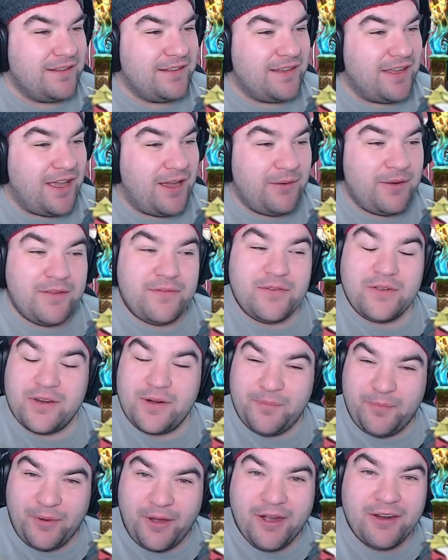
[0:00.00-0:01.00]
And we even
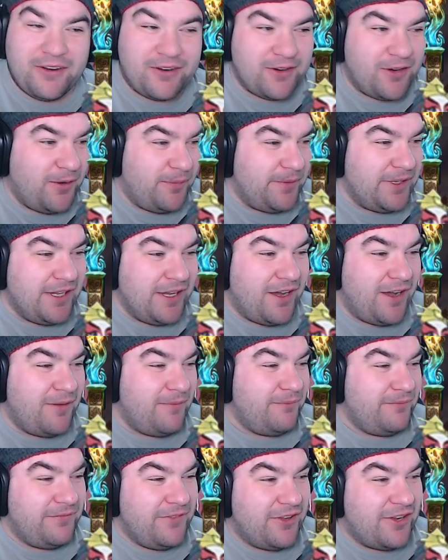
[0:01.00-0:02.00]
got a pirate copy.
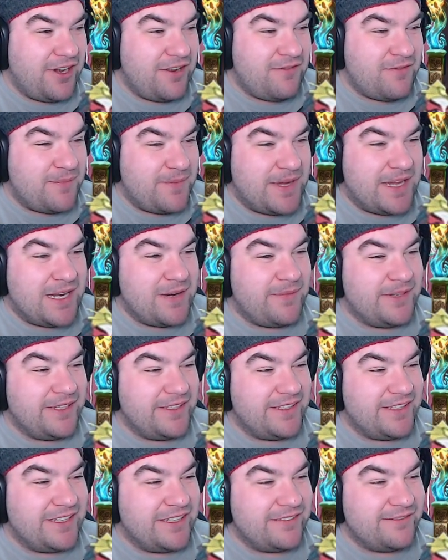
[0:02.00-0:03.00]
I'm not even mad
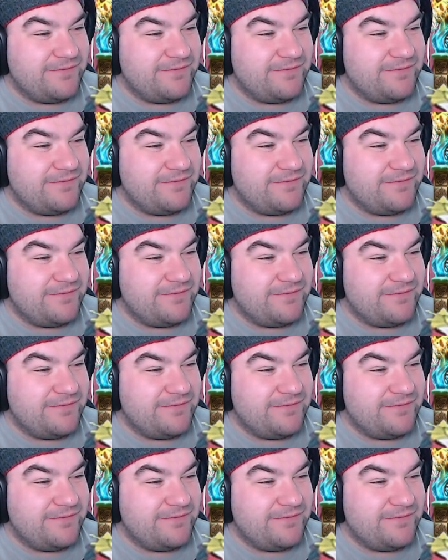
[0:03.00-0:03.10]
about that.